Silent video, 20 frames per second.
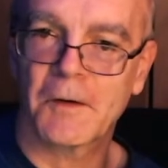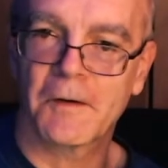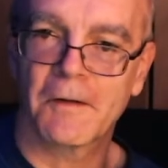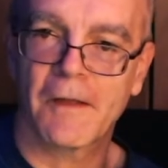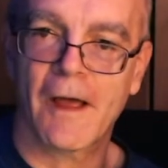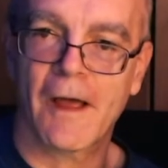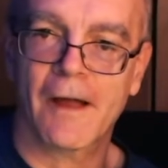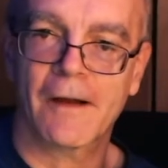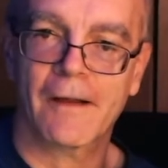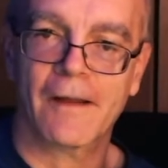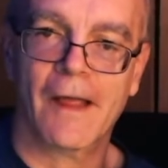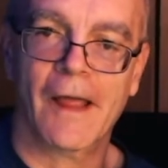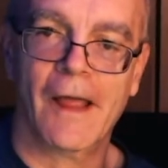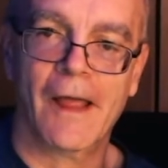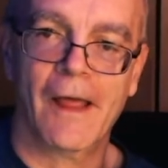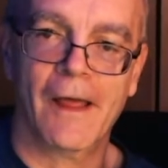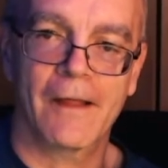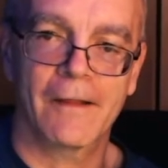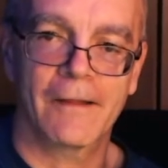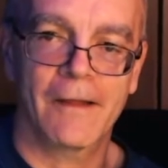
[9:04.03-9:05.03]
that,
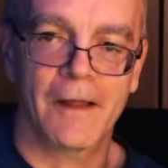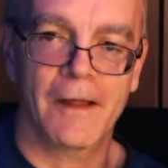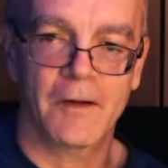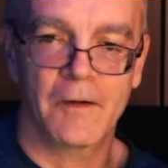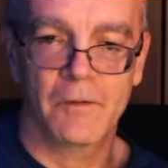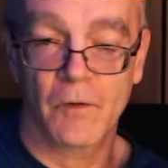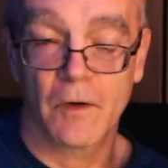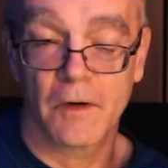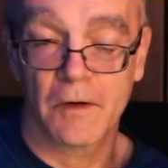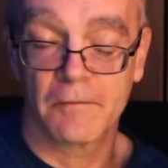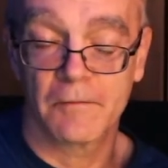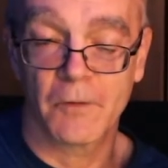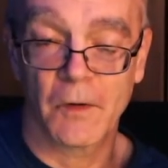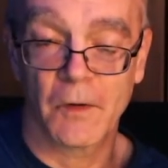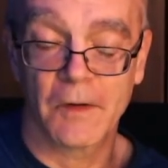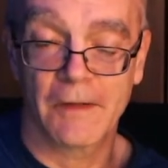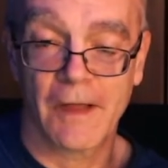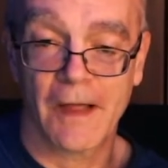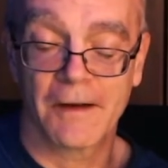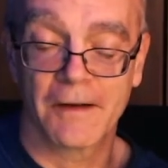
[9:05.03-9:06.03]
and that you want to
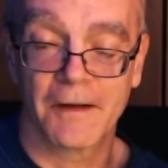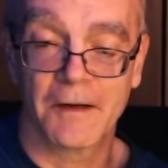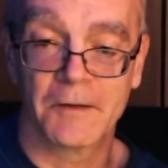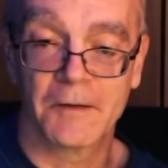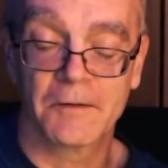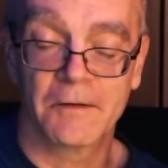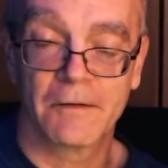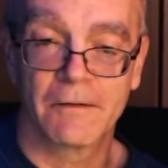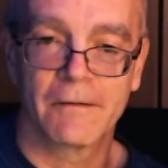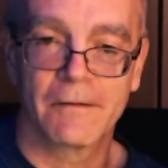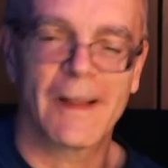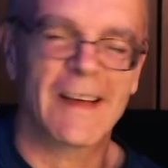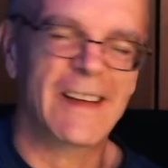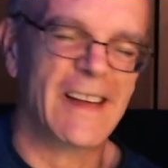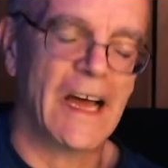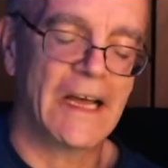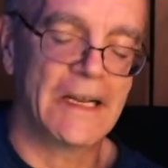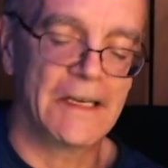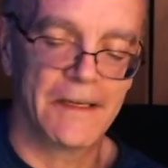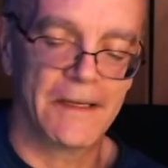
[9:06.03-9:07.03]
avoid that note like
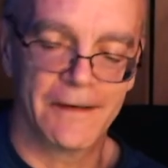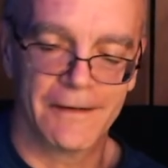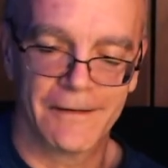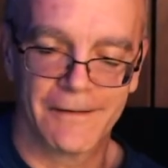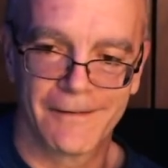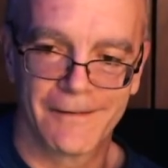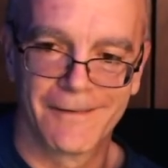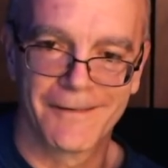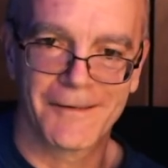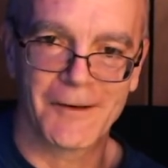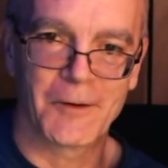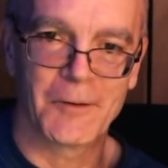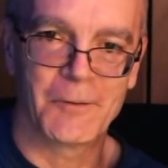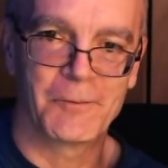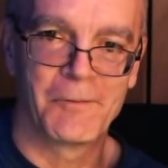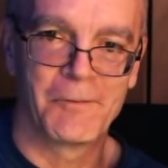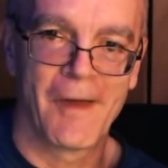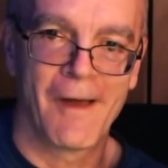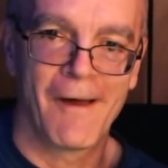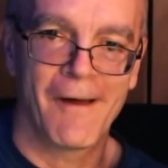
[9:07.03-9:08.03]
I didn't. So
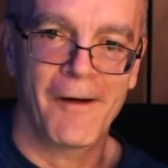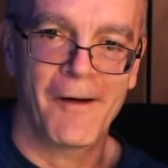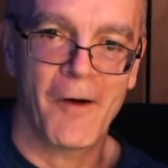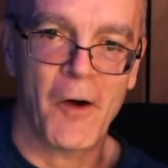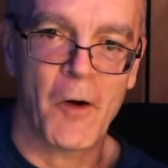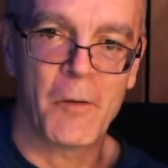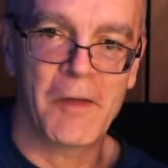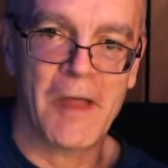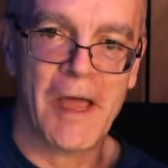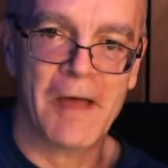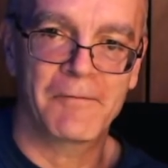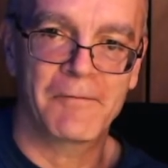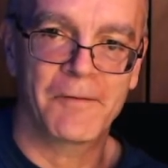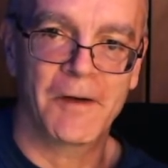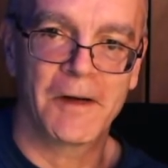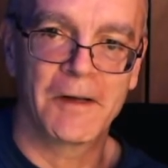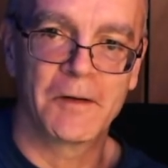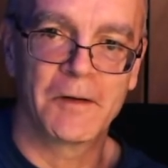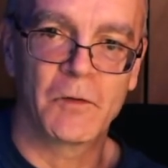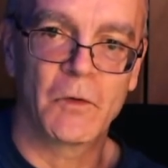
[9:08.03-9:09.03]
hope you had
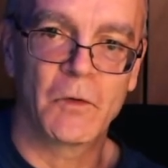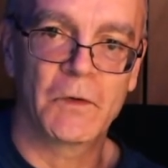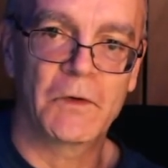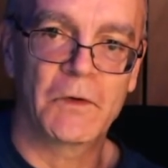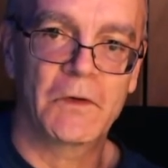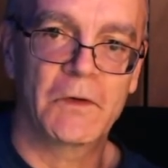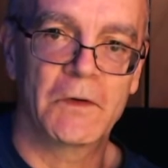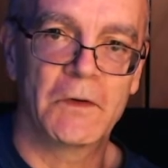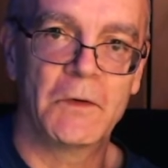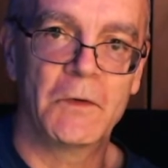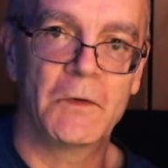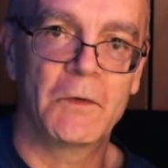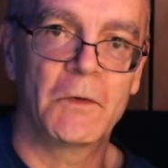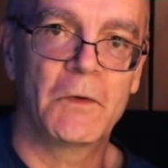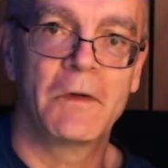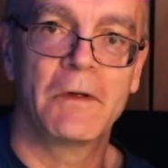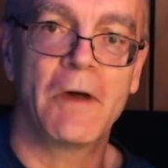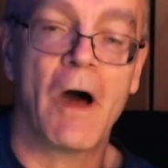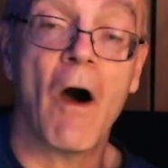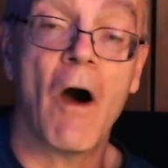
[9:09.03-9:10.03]
fun. We'll see
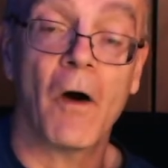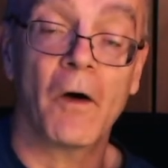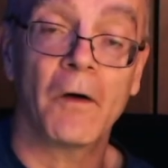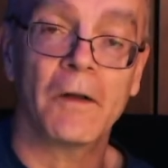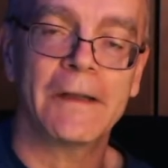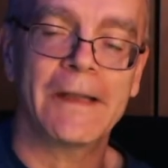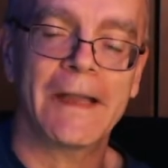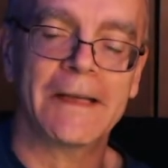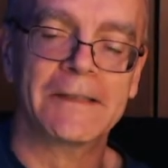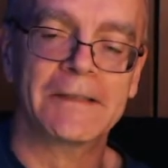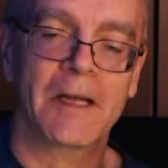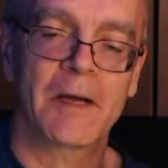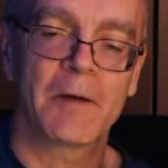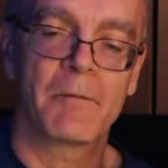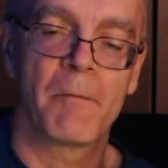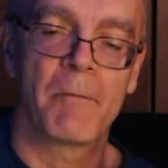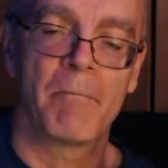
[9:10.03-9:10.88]
you all next time.